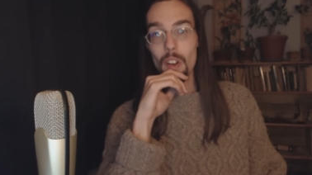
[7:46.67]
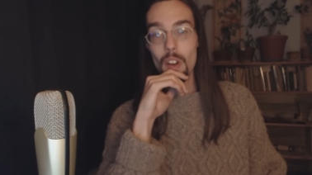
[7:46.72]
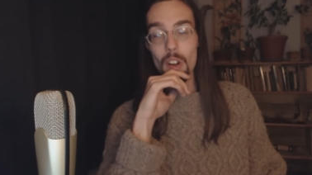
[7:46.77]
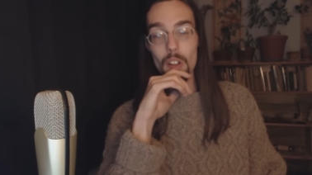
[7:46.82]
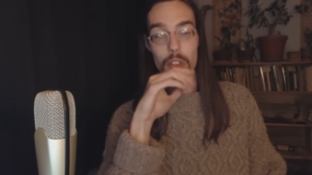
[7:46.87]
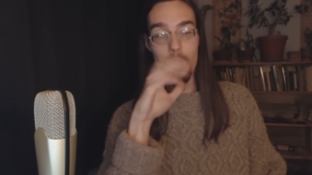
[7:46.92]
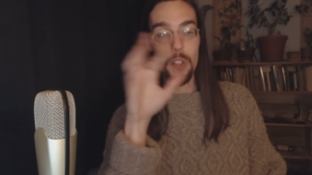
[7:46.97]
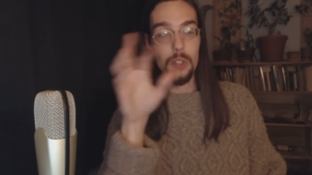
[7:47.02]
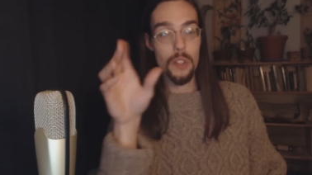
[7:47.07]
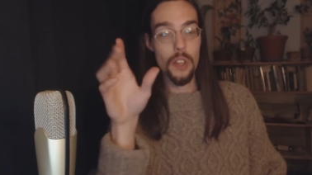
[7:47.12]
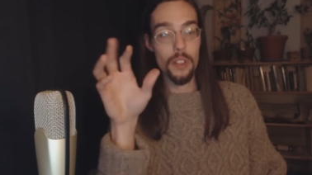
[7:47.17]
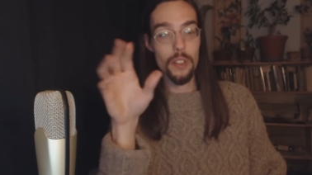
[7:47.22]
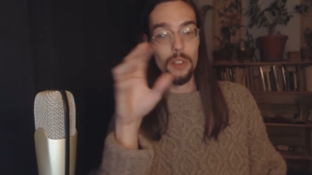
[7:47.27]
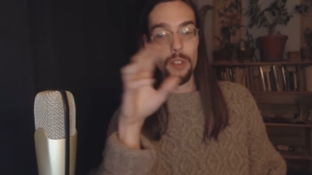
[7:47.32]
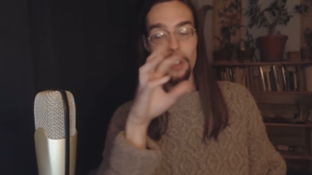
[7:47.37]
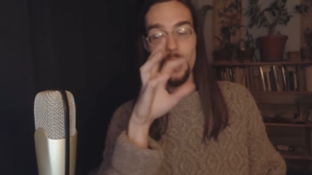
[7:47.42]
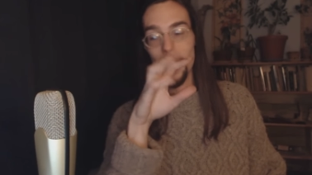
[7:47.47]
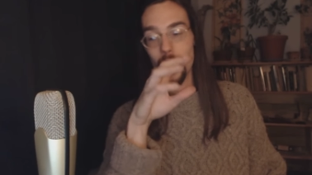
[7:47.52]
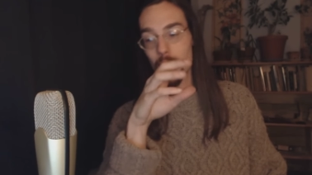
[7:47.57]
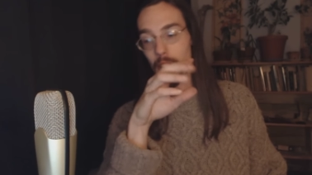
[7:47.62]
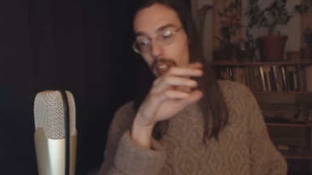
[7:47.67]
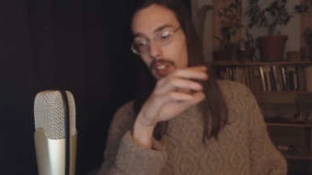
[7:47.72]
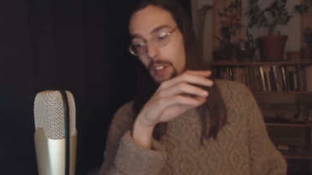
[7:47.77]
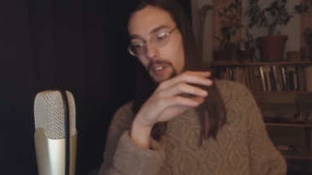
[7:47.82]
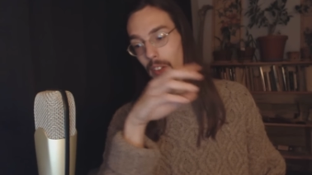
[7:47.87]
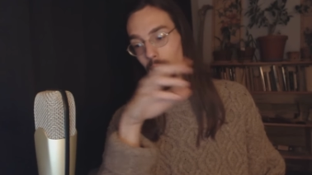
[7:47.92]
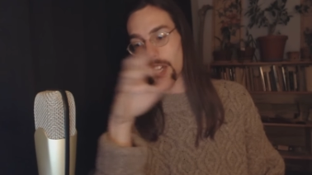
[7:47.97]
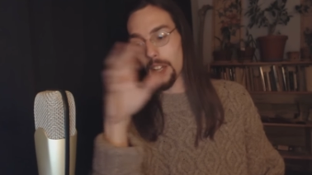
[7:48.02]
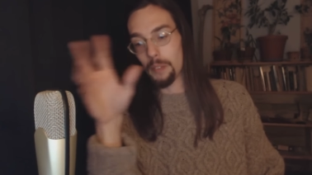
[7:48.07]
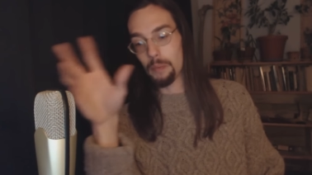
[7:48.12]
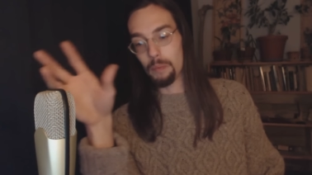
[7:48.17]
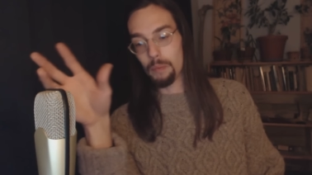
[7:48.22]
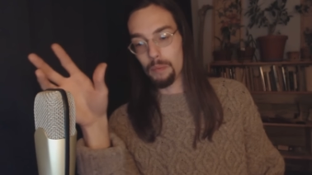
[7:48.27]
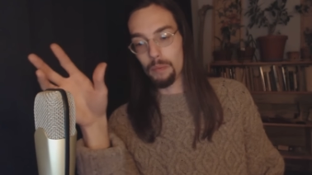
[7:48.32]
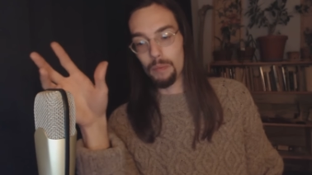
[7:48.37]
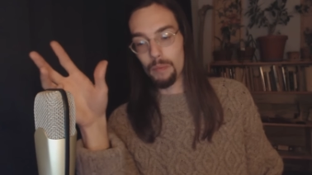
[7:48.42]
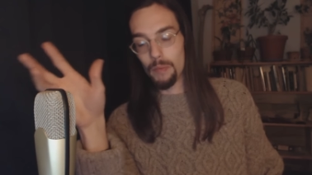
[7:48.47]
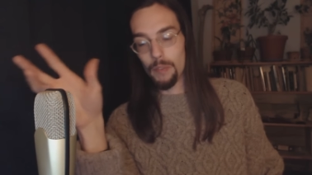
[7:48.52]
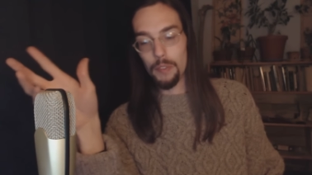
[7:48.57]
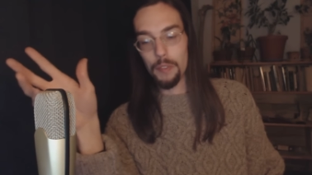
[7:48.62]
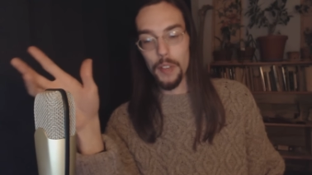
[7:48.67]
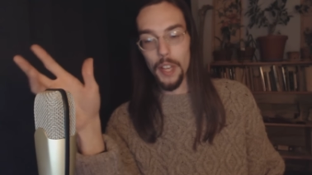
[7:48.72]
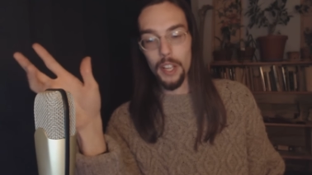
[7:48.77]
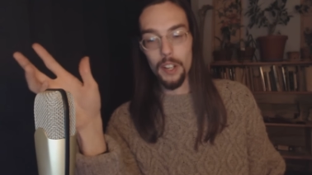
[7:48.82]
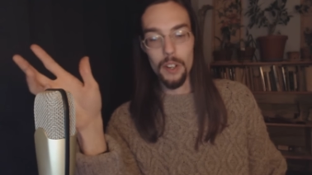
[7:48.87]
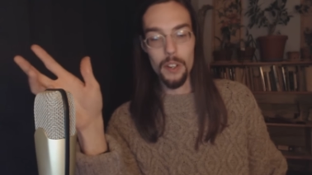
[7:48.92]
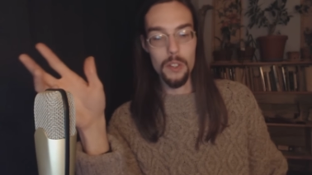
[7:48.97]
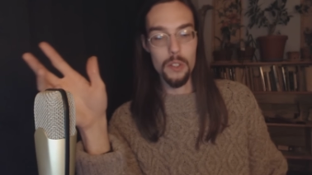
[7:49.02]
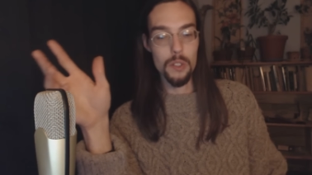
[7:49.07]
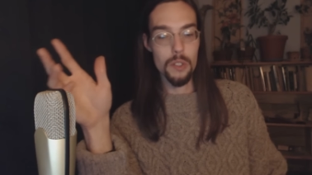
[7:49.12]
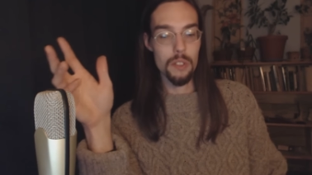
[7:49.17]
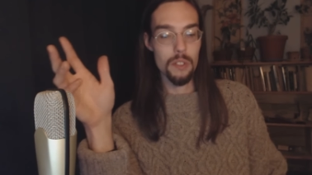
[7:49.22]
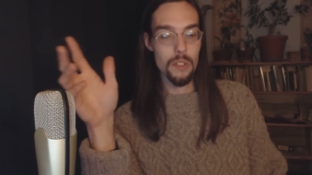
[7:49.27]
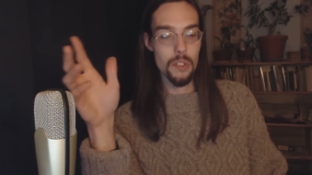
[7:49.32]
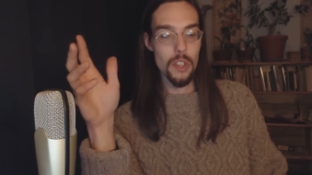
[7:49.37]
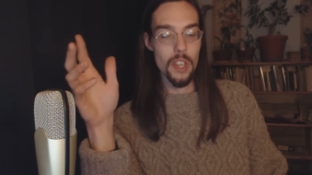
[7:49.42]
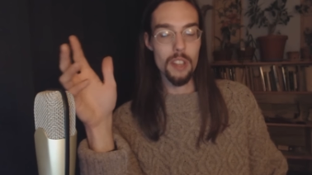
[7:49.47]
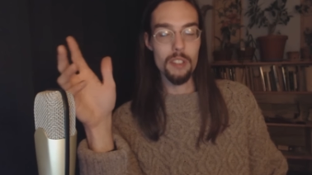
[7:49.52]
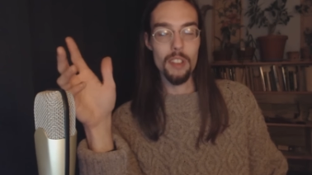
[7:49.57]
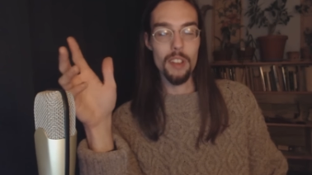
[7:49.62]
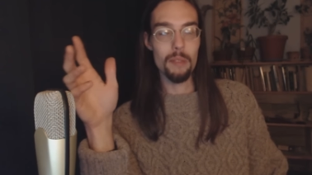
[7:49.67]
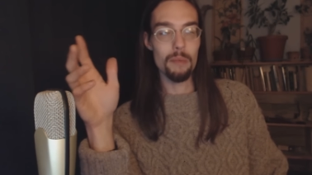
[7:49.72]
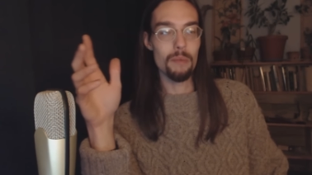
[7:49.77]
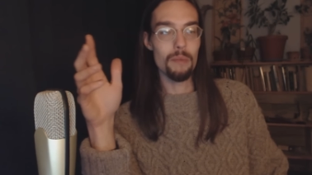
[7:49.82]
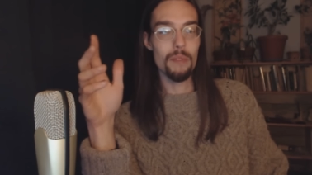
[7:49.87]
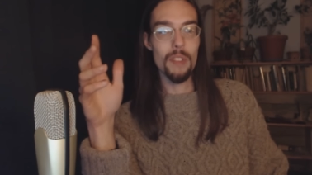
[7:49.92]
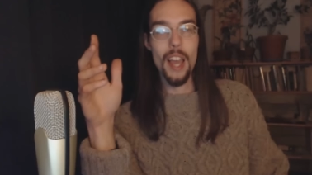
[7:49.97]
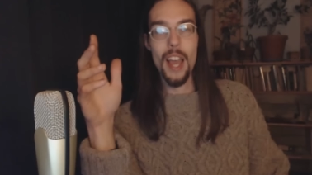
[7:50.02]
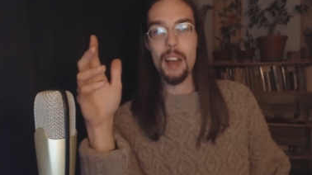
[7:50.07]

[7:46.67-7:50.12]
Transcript: All these other like uh, like figures and see they